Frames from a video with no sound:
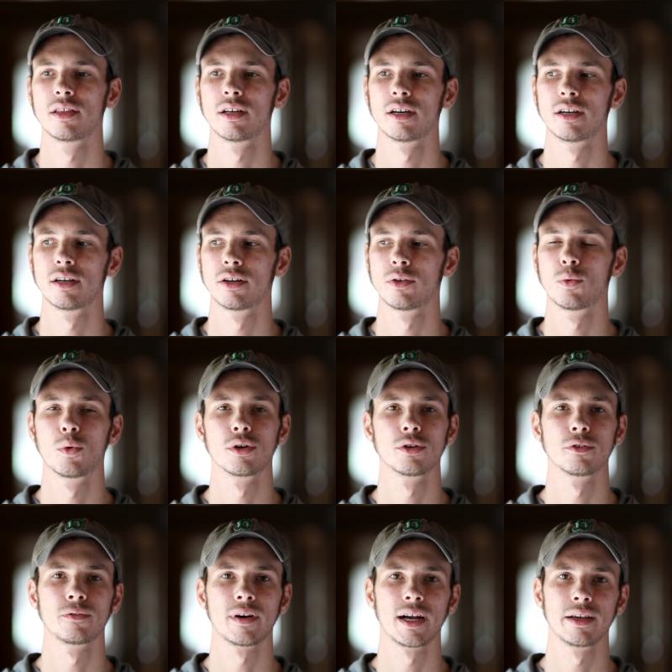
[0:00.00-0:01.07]
The
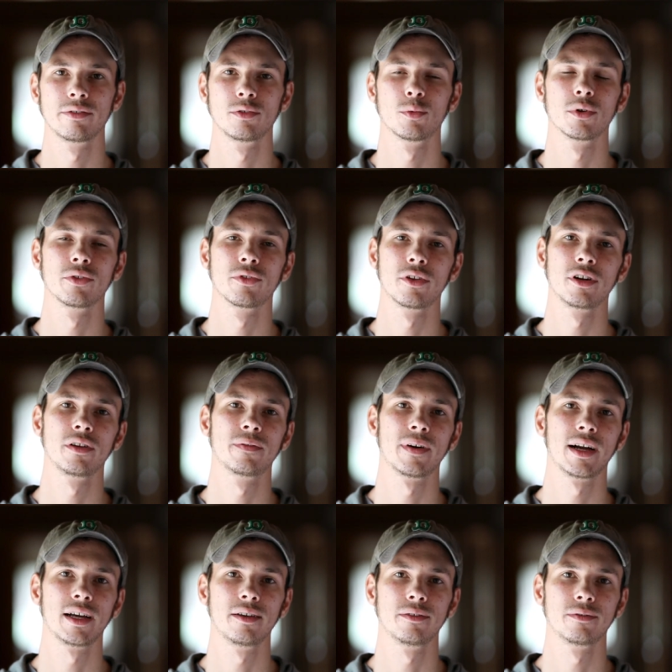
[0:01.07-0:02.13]
105 and
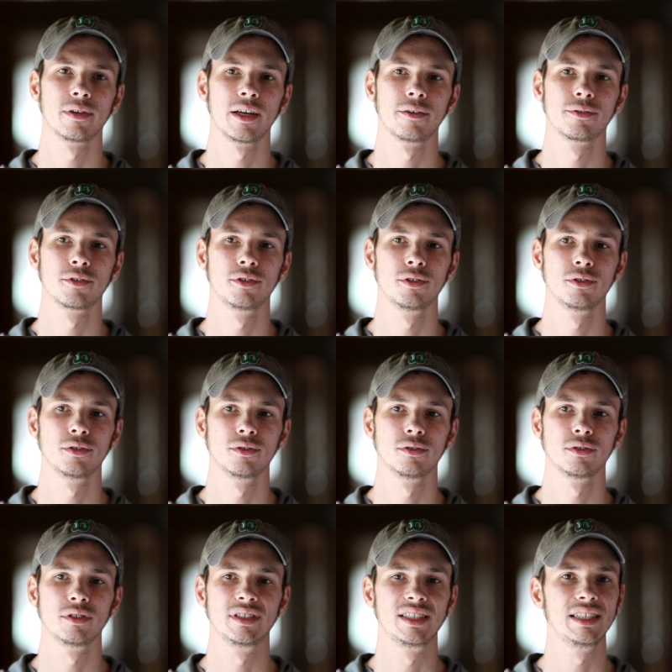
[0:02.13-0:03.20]
135
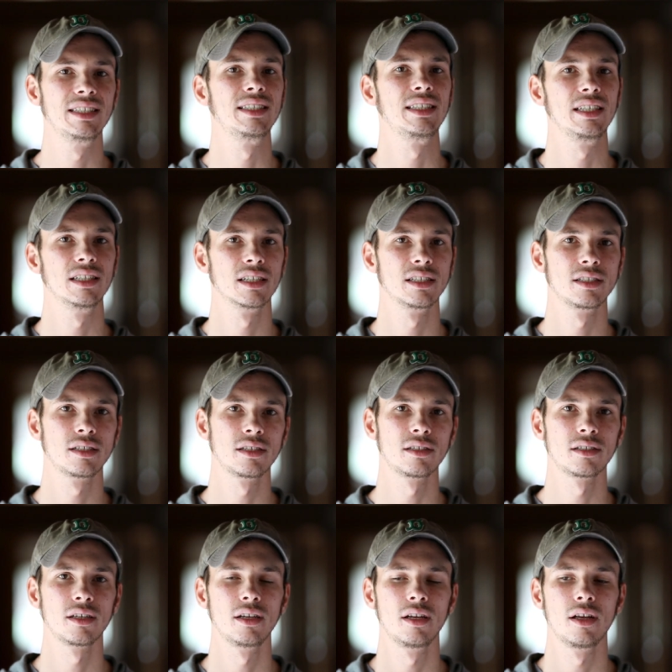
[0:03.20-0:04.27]
f2 DC
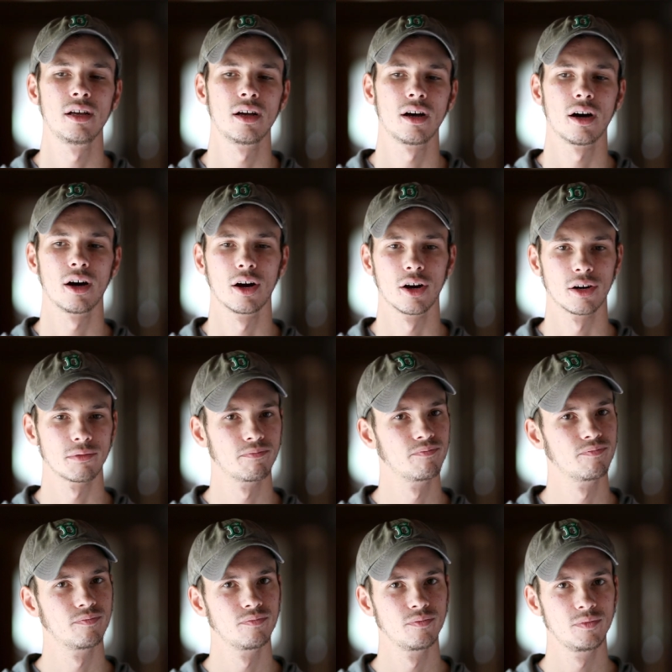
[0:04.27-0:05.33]
lenses are,
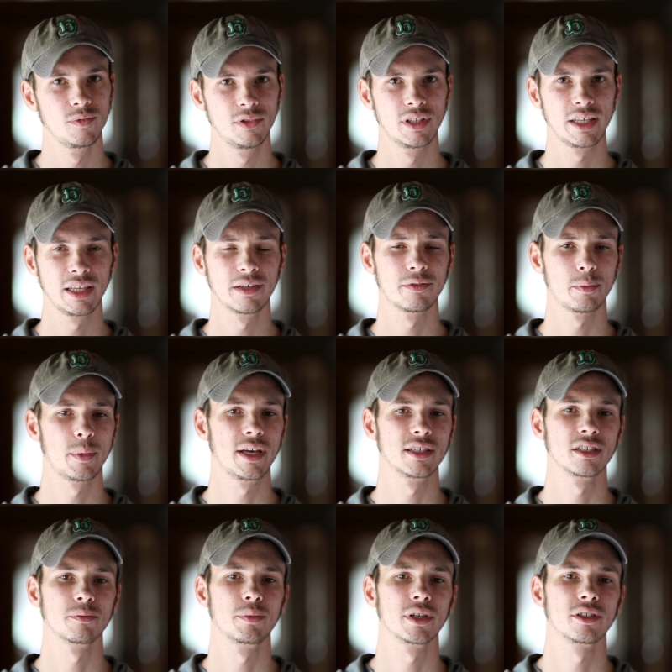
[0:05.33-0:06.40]
they give
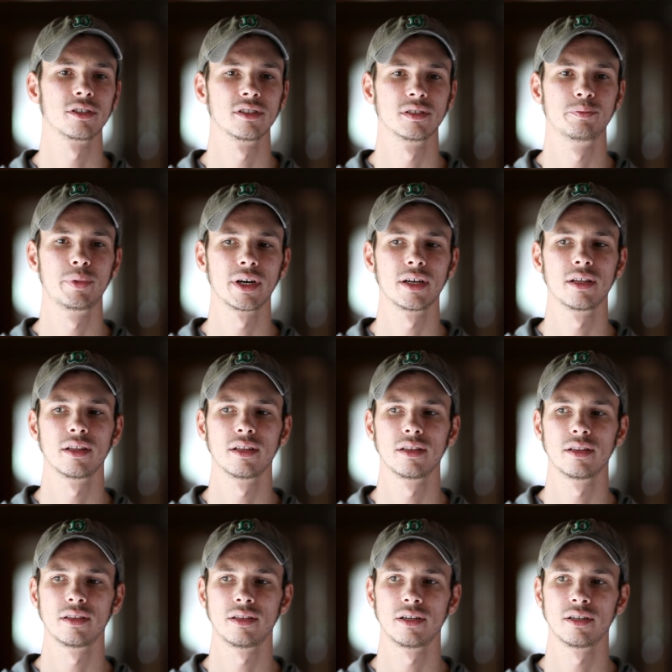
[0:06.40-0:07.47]
amazing pictures, but
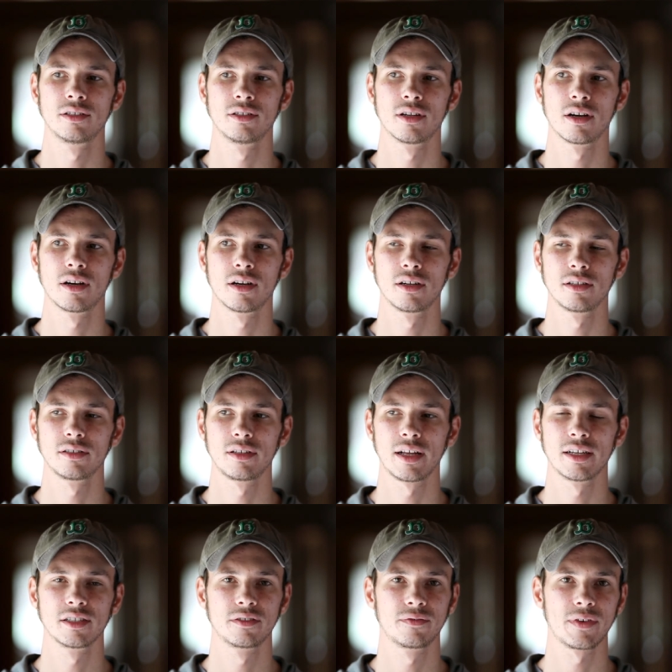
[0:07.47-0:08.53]
they're not
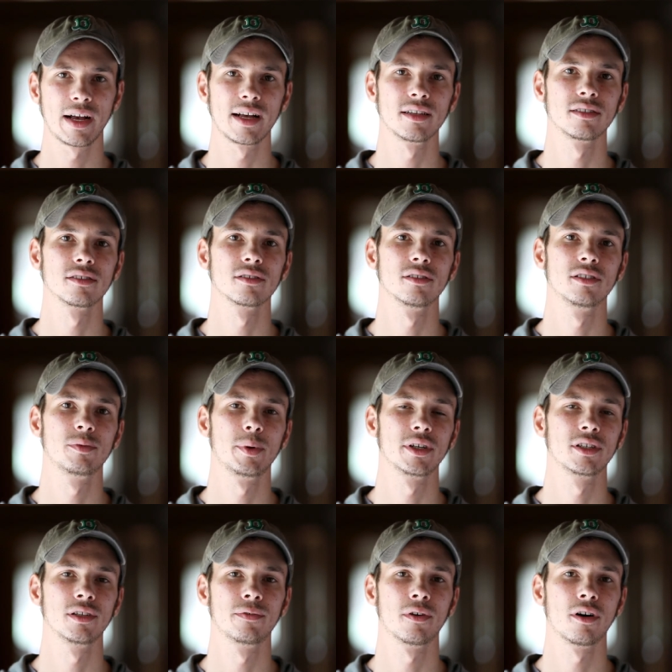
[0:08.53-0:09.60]
as fast,
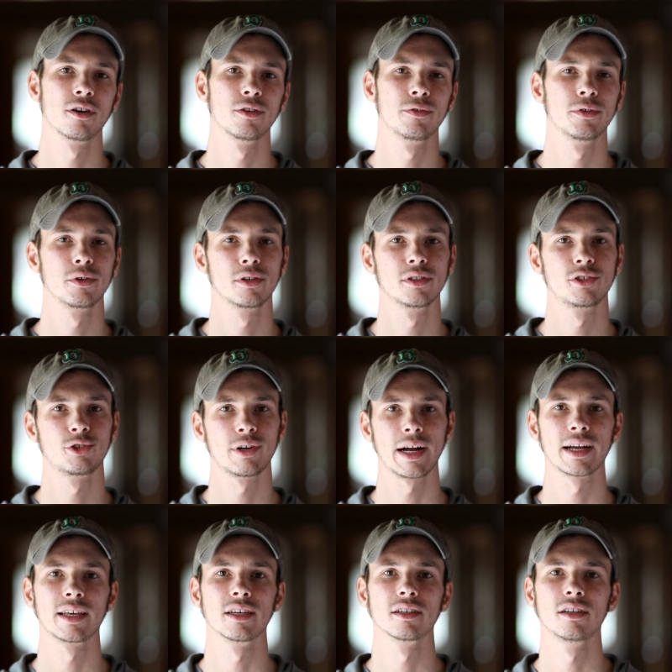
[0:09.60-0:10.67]
especially for autofocus
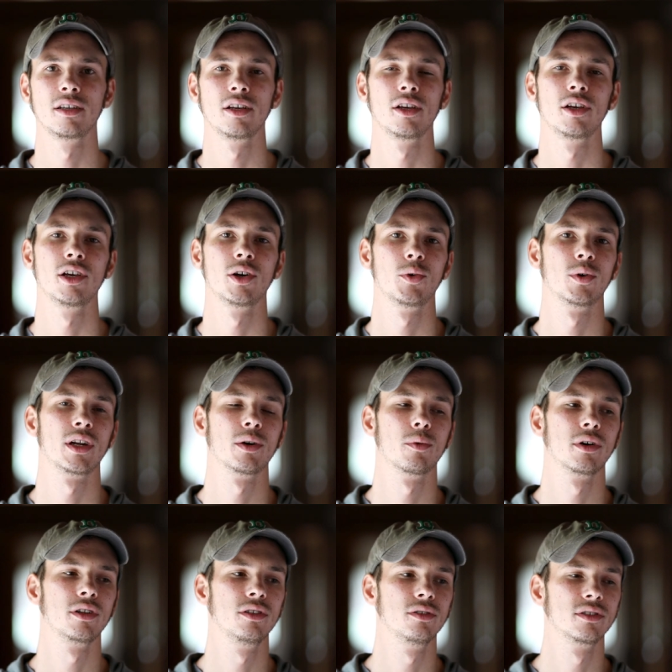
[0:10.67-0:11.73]
tracking, when I
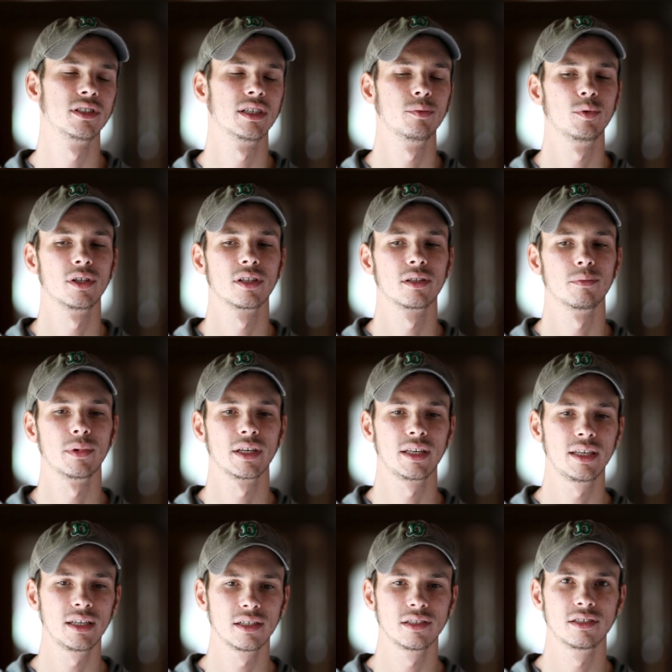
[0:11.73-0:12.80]
want to use them with my
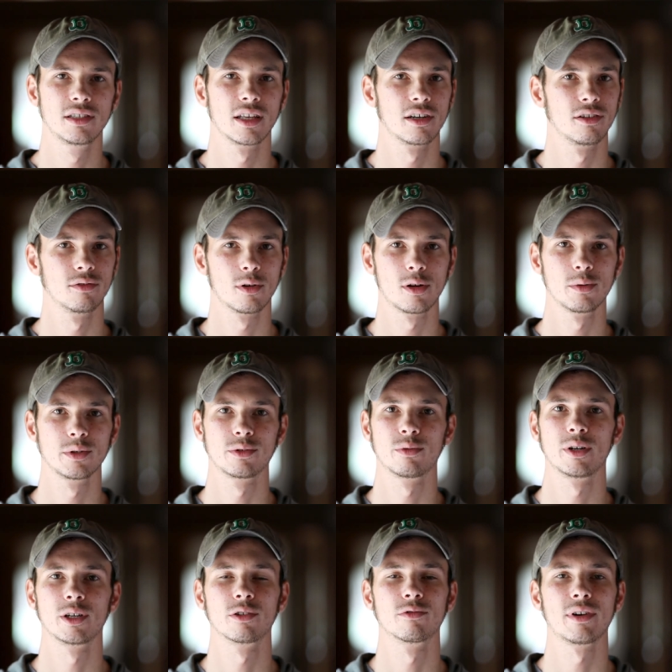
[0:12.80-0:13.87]
kids that are always
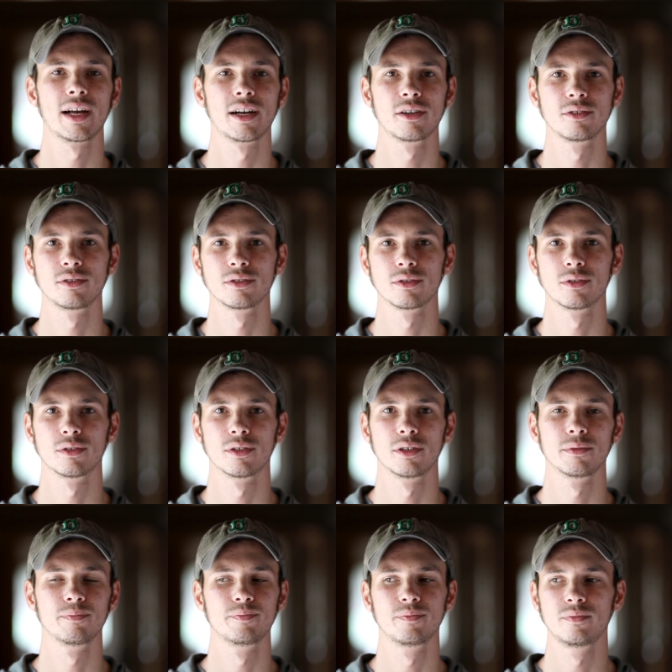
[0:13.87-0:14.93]
running around
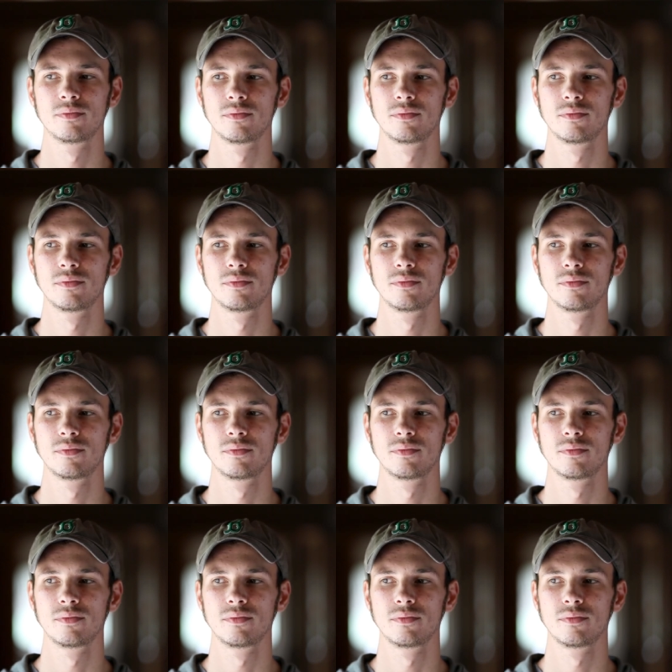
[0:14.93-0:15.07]
or